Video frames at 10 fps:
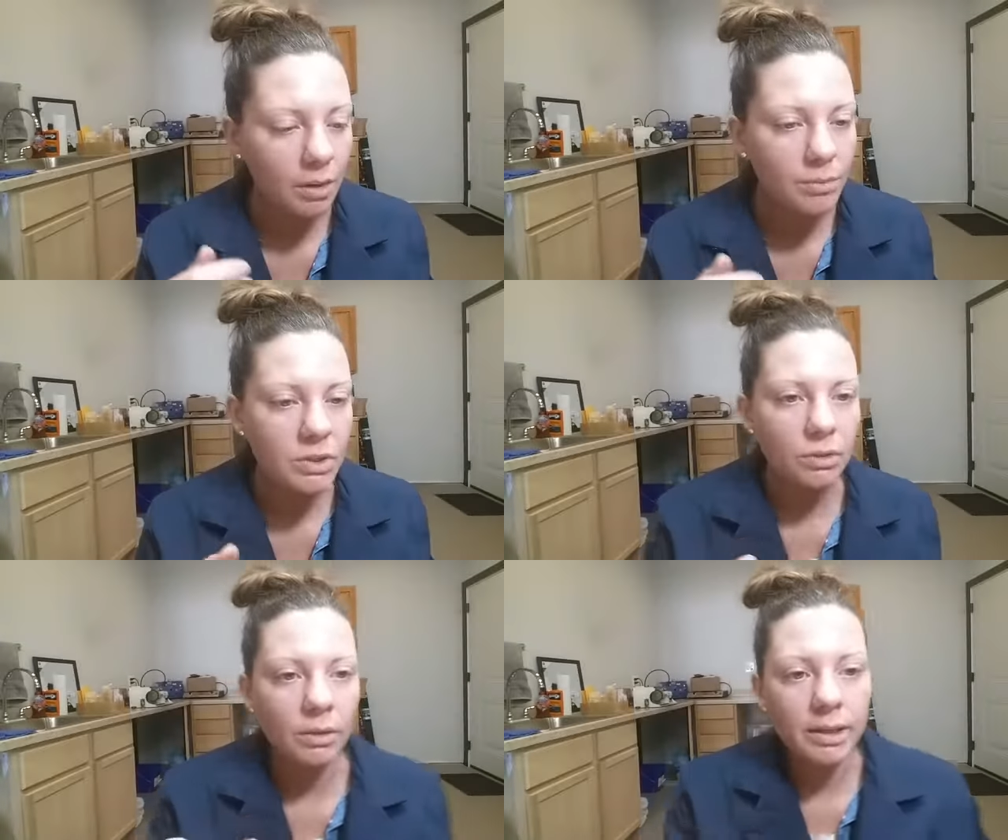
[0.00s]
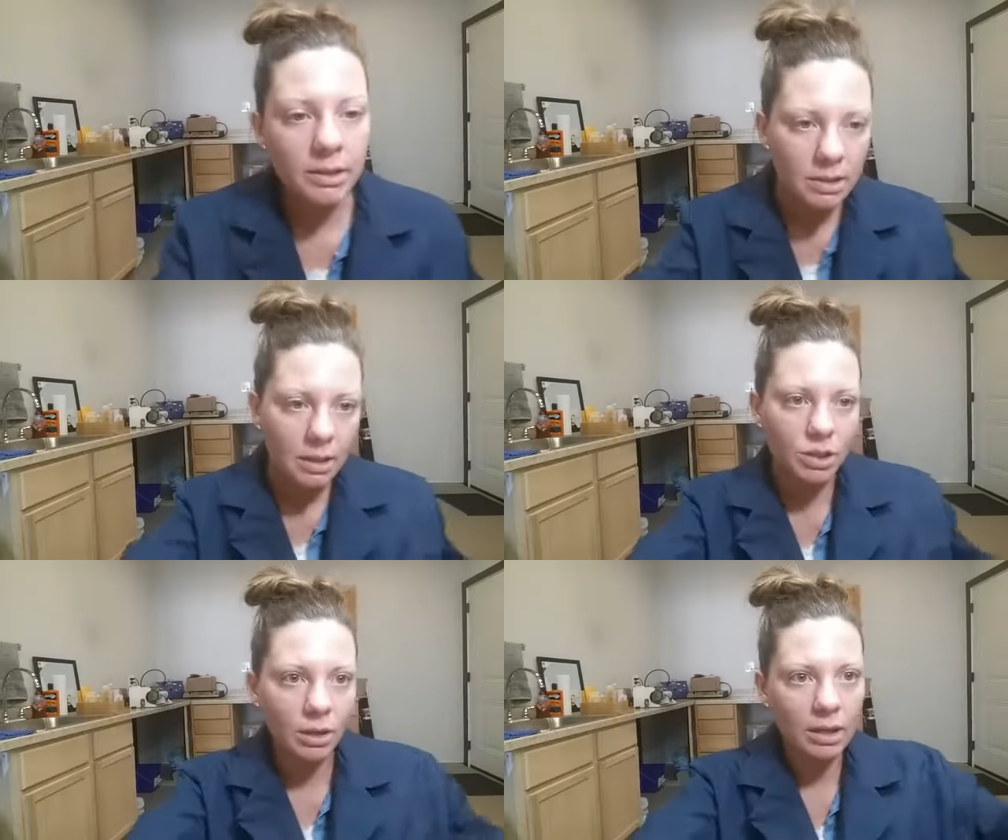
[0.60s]
So let's
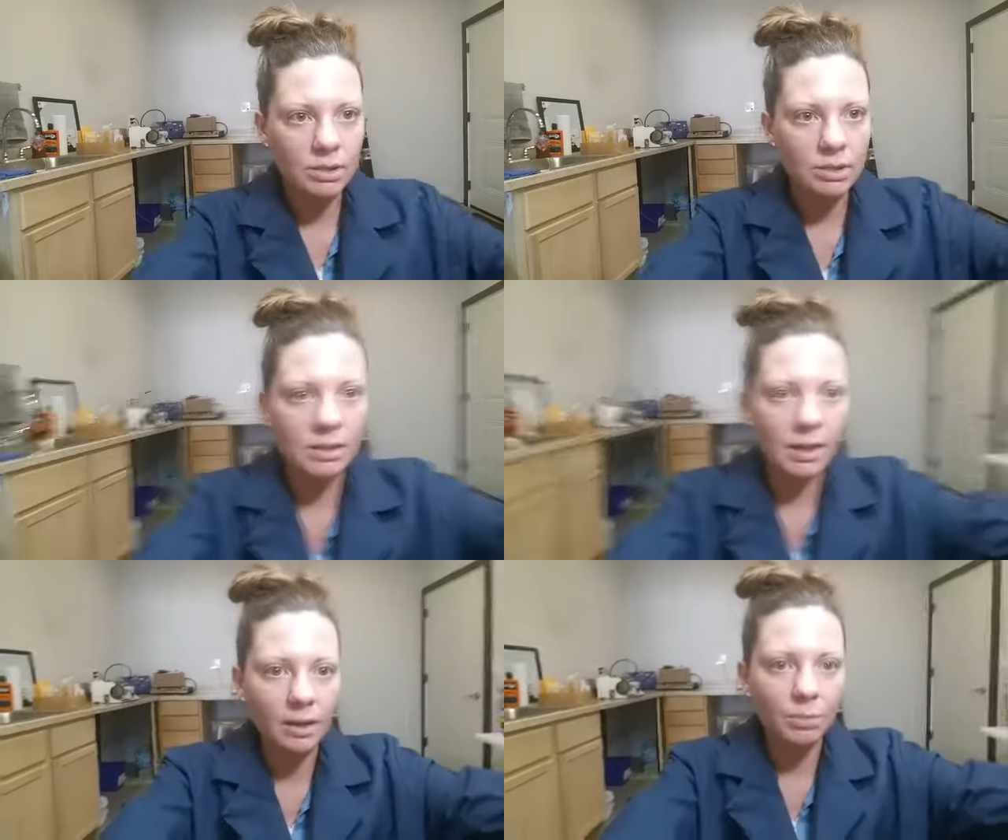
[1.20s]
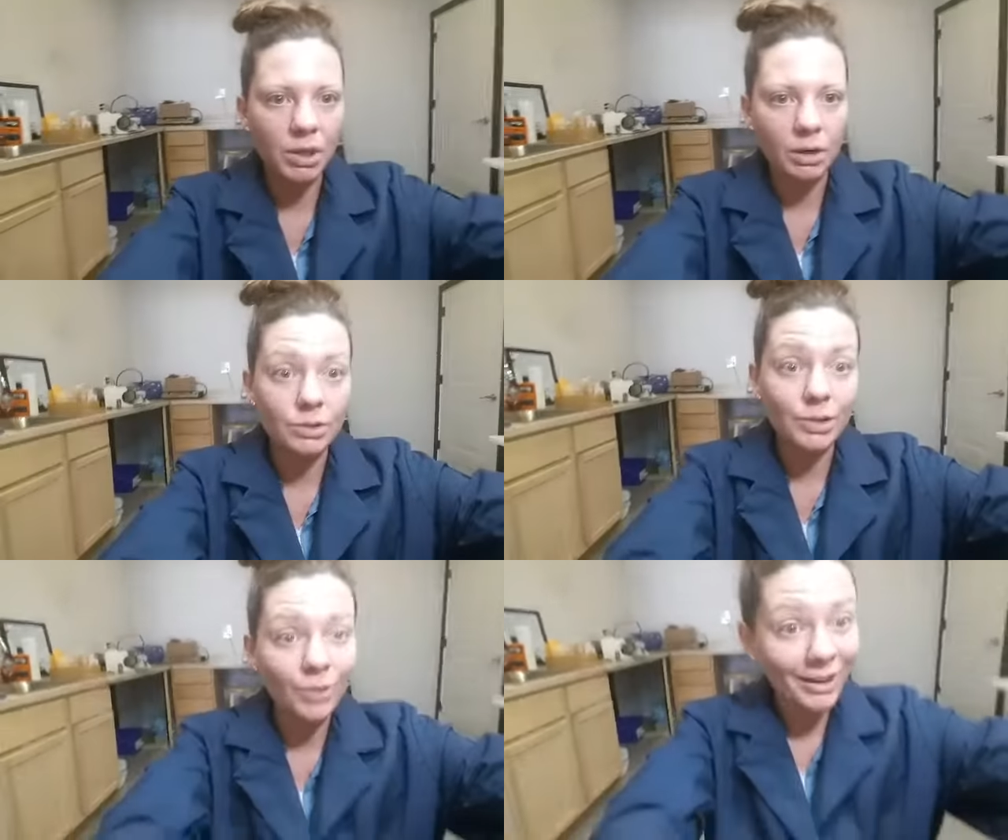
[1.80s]
get you guys set up here
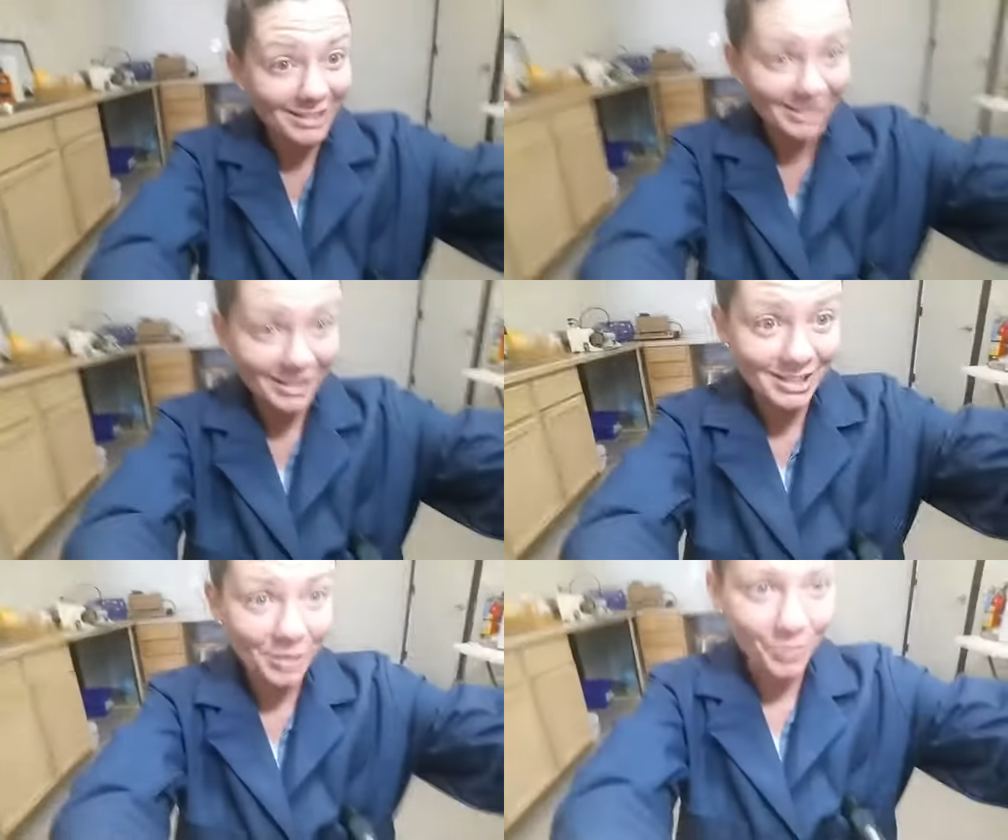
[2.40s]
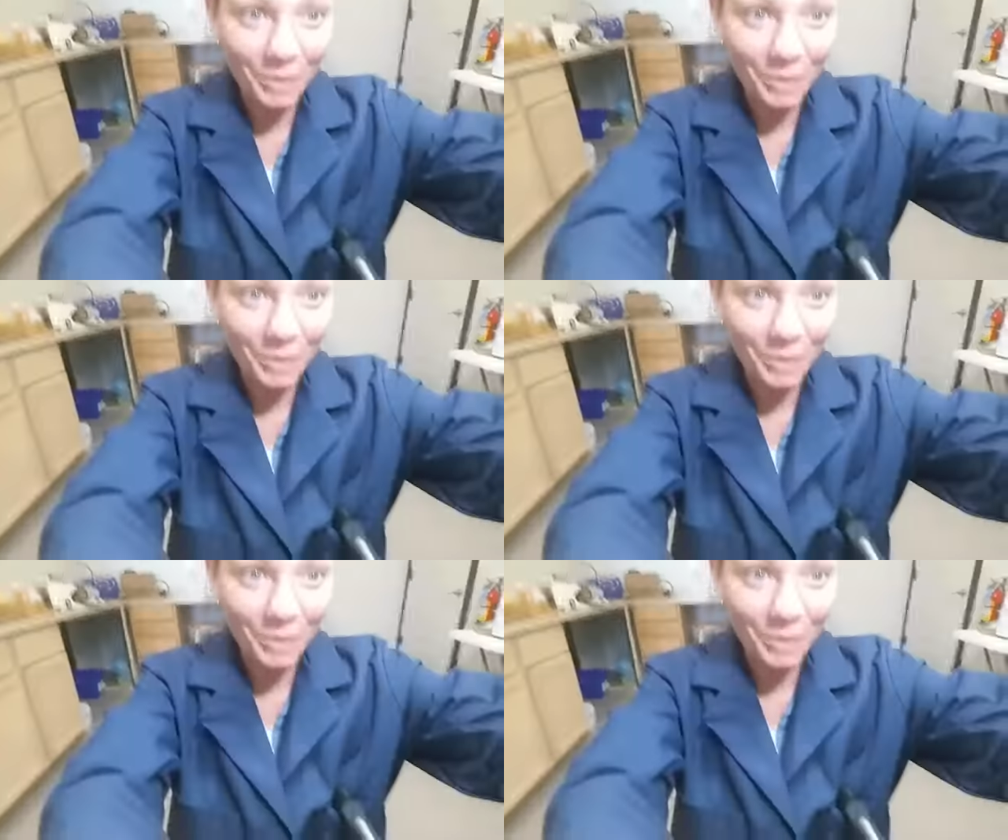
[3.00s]
so you guys can see what